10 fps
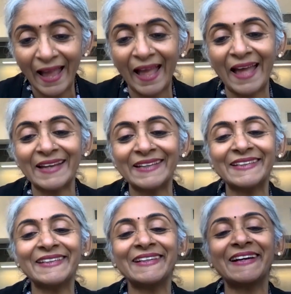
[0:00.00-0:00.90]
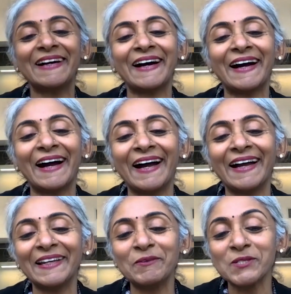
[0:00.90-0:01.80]
And
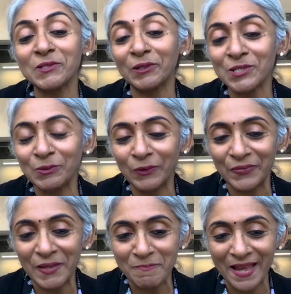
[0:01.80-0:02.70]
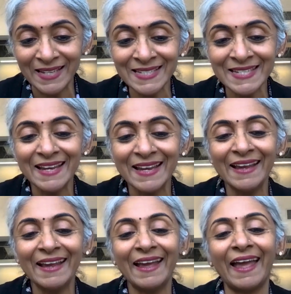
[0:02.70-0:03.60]
I was not sure what they meant.
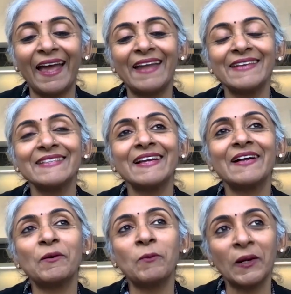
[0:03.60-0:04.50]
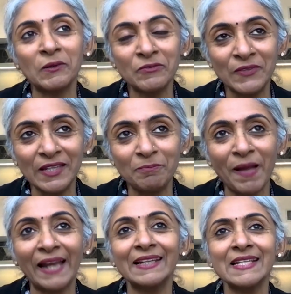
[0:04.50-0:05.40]
And one of the
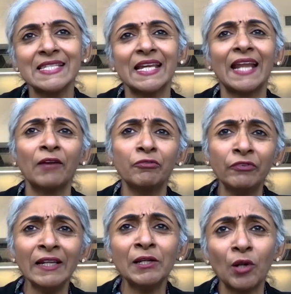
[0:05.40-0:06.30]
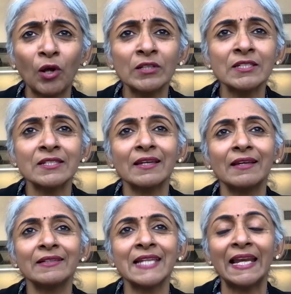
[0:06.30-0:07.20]
panelists said, I feel you're not
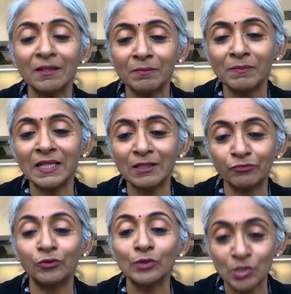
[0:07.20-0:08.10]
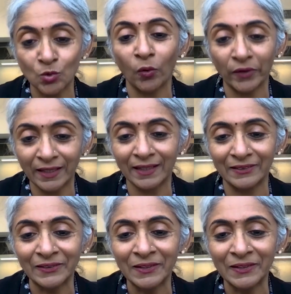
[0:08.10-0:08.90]
telling me the full story here.